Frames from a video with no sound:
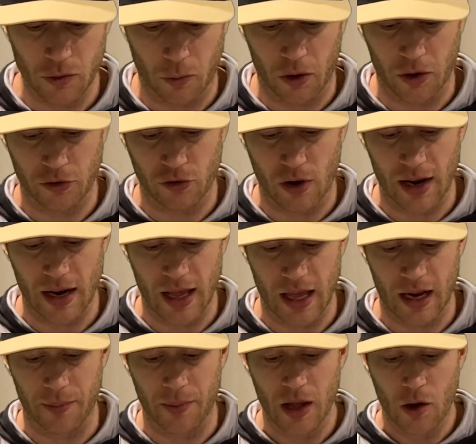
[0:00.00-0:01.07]
weren't trying to hit
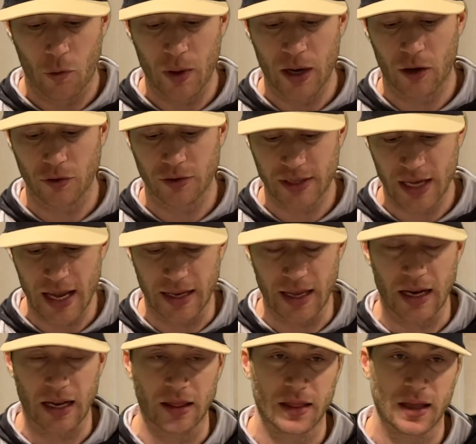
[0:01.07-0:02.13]
them. We don't take
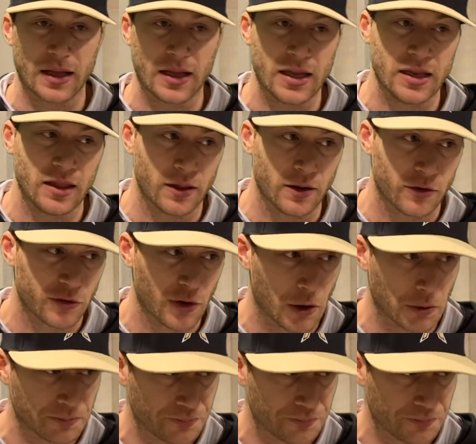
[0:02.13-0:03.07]
anything either. So,